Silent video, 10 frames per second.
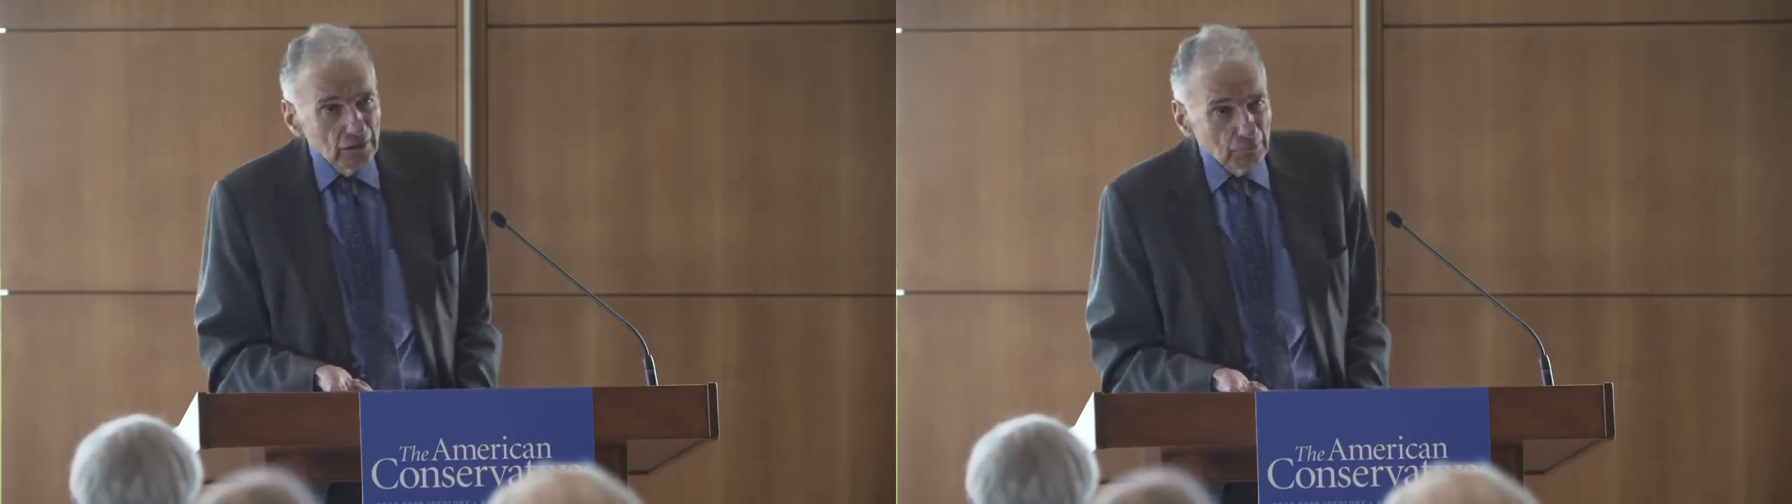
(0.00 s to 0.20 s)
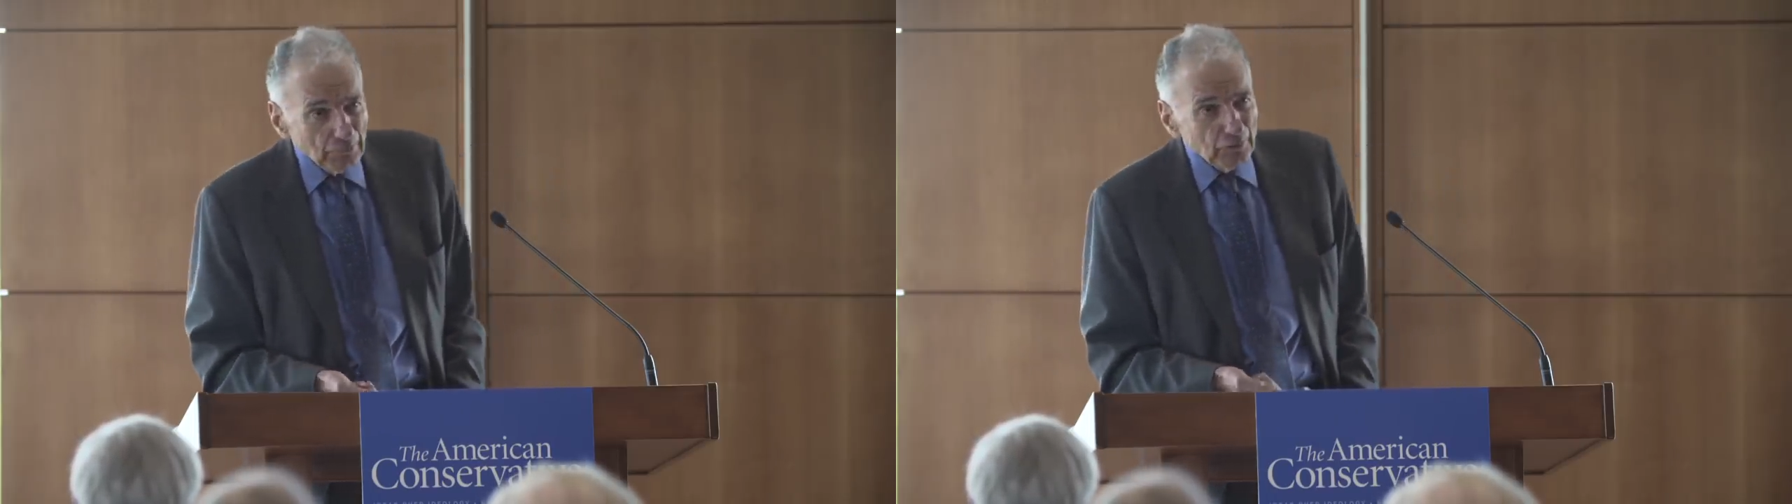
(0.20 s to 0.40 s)

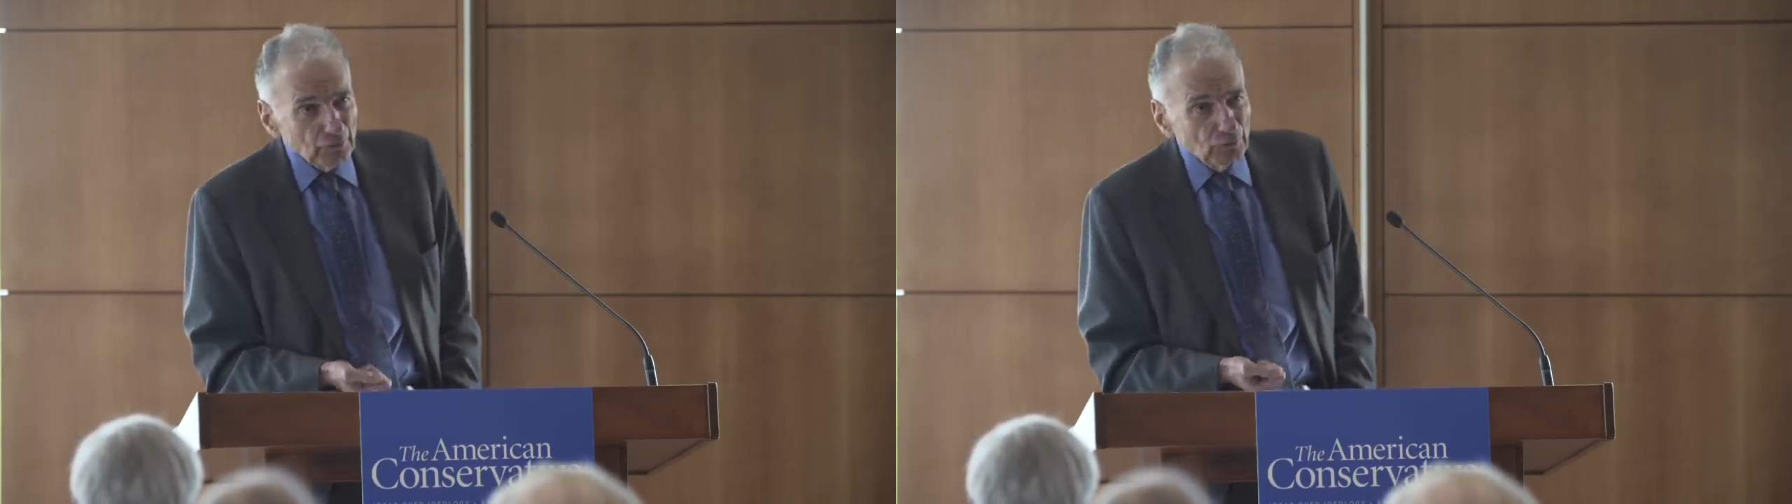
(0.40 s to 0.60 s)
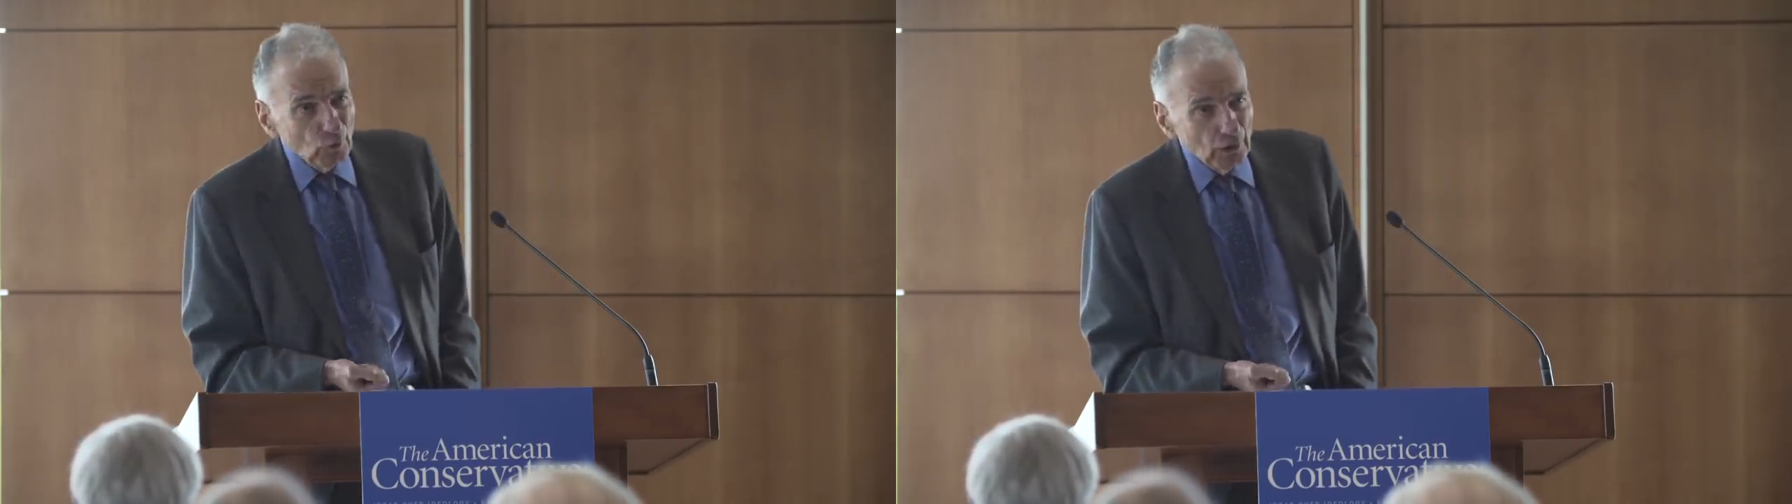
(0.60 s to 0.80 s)
You remember the
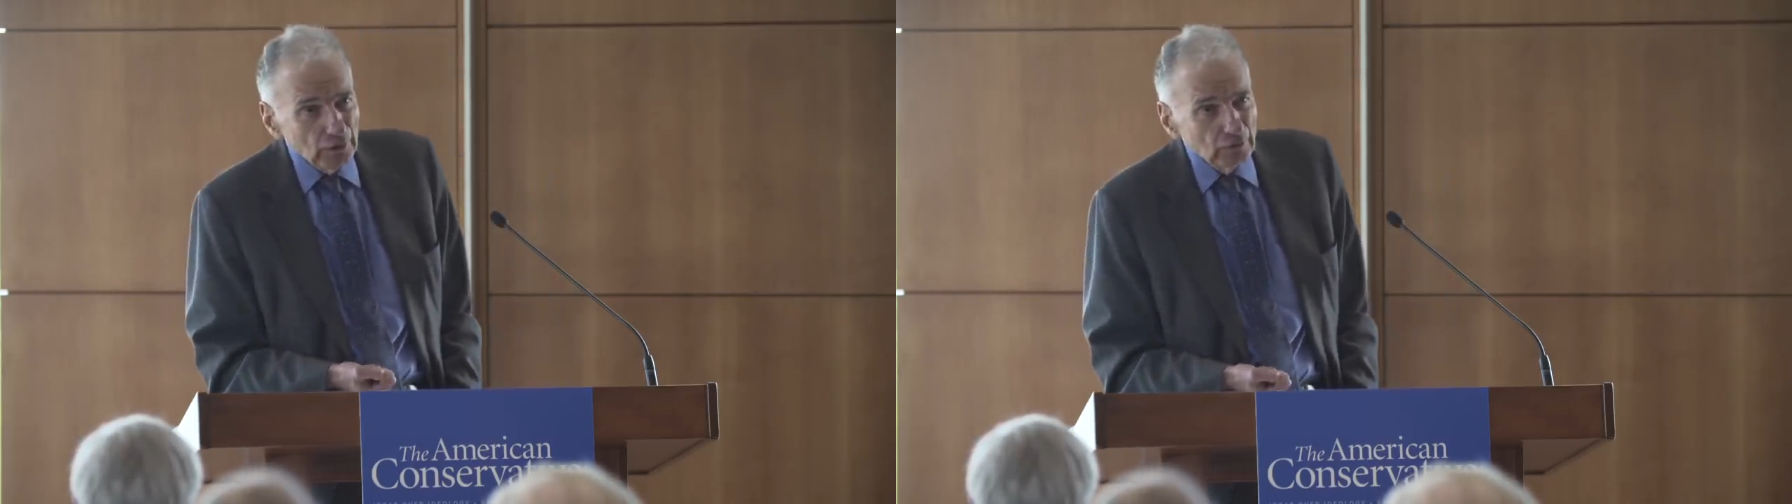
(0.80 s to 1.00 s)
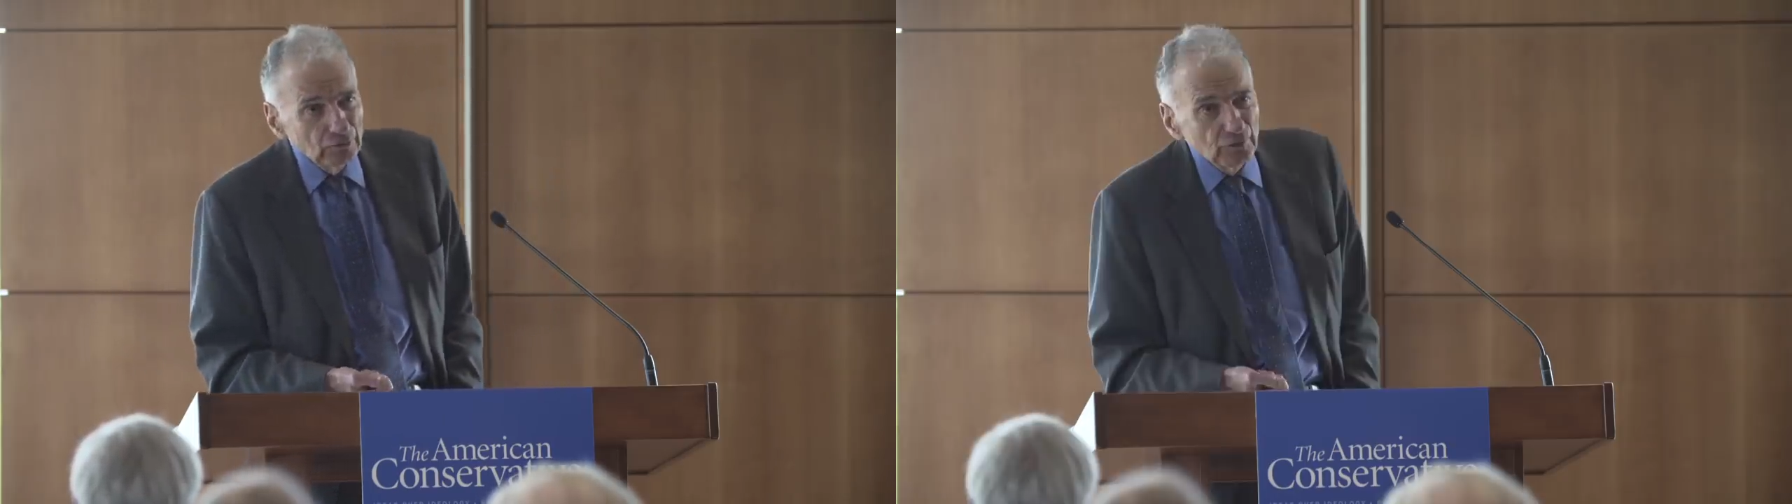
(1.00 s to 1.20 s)

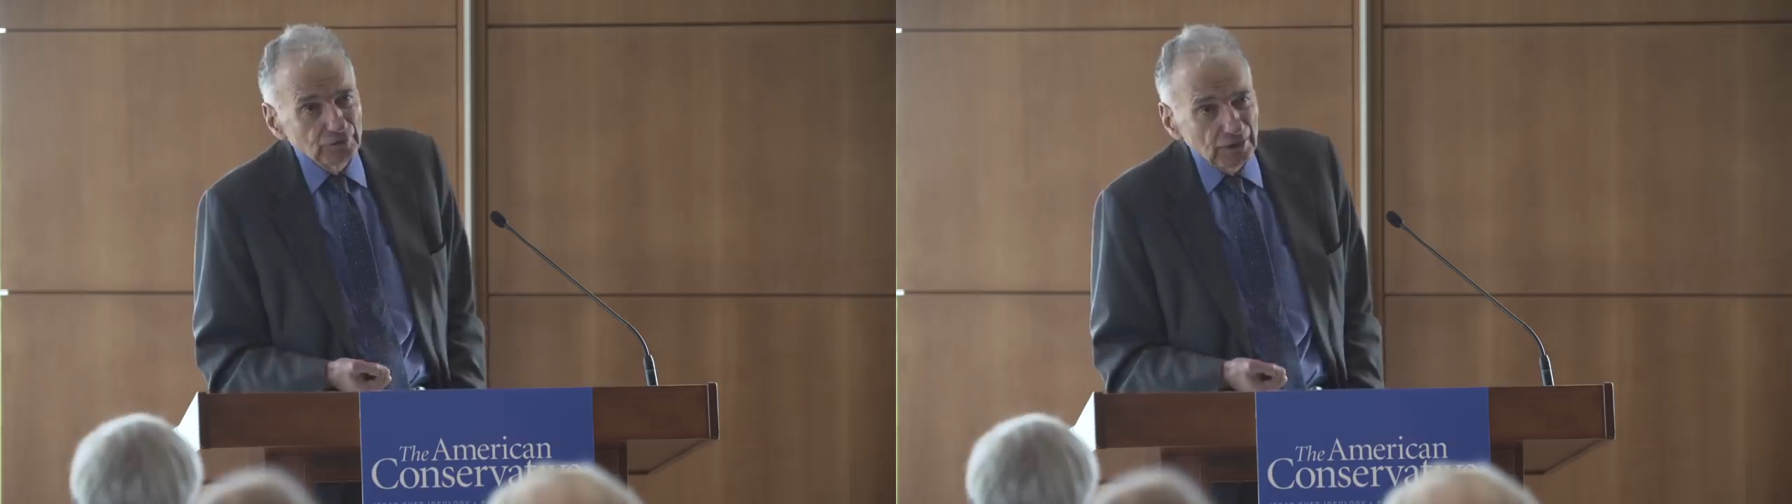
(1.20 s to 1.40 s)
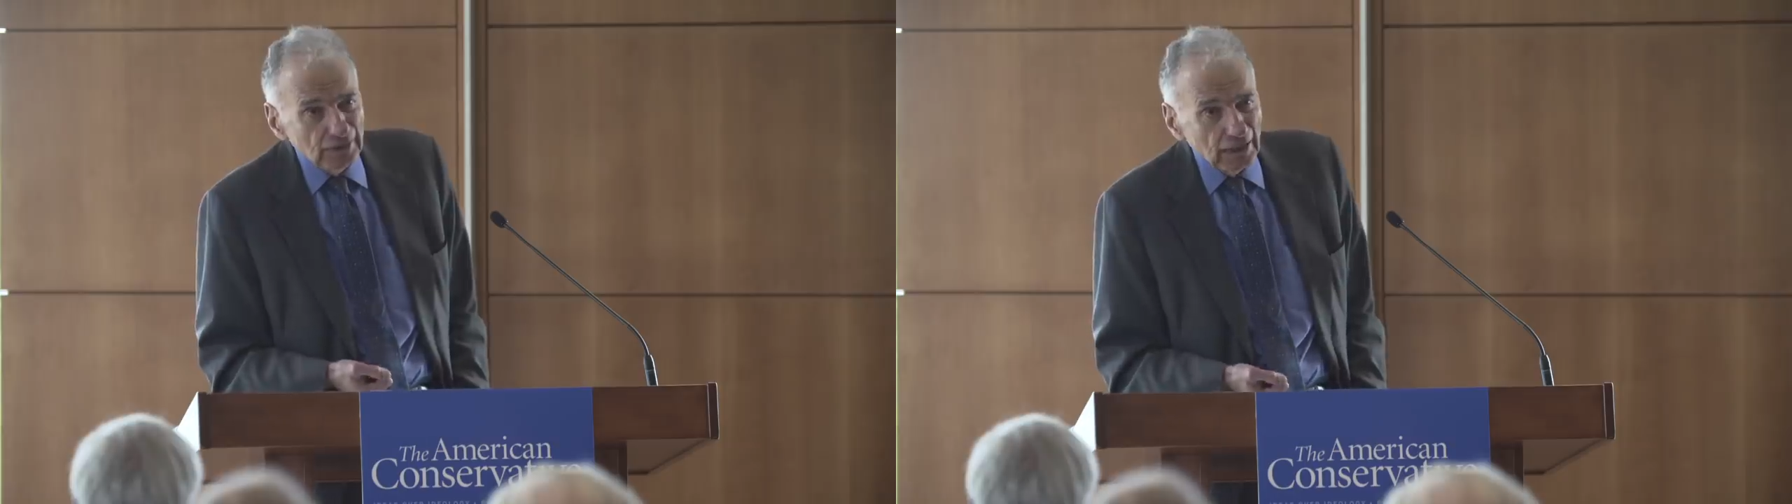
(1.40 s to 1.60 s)

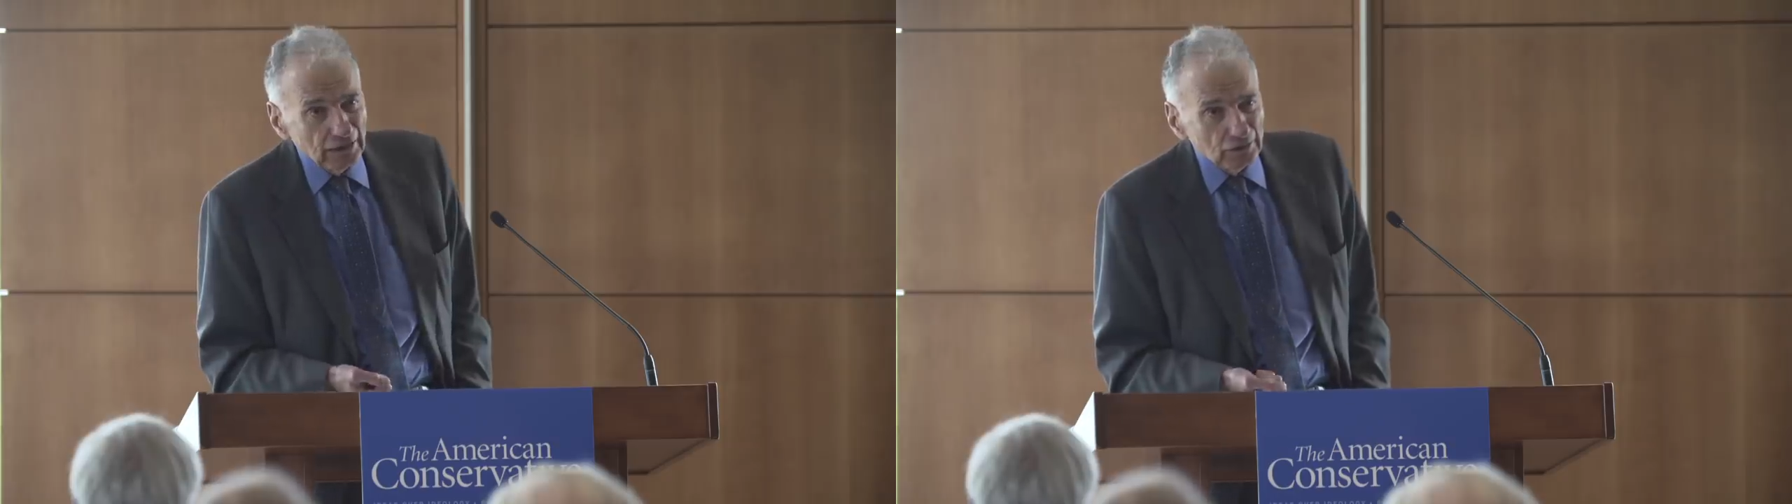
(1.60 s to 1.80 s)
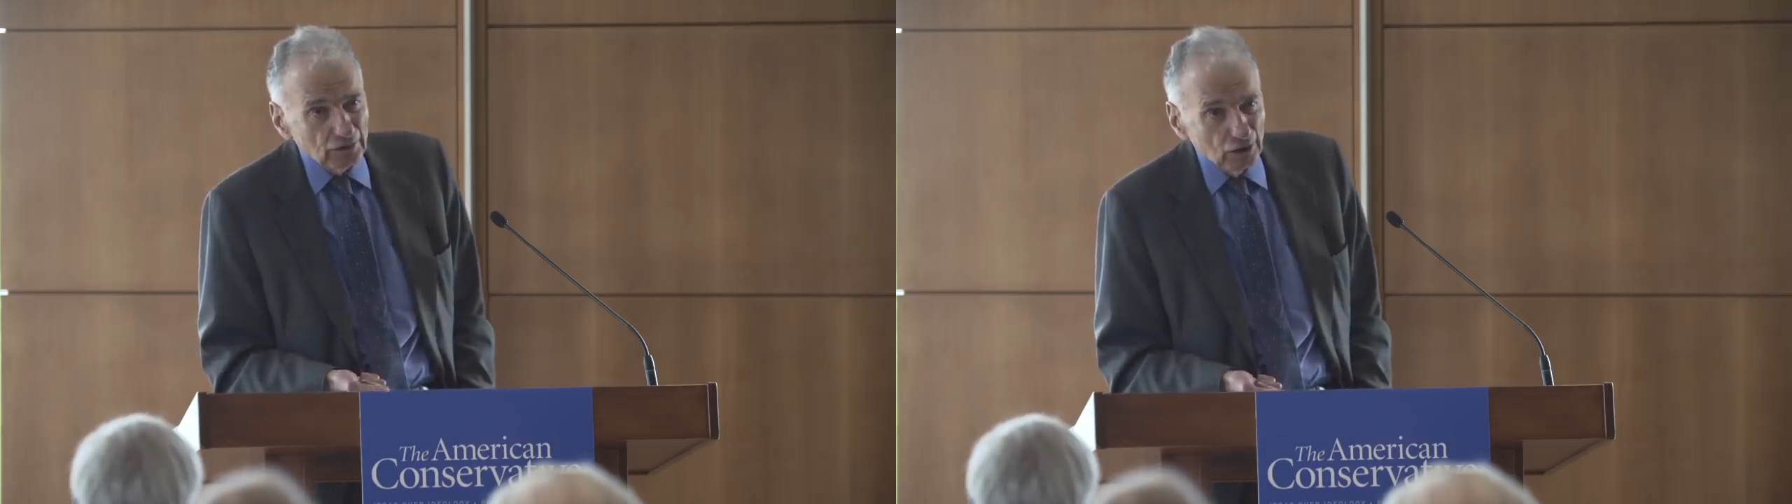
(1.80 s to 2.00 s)
$450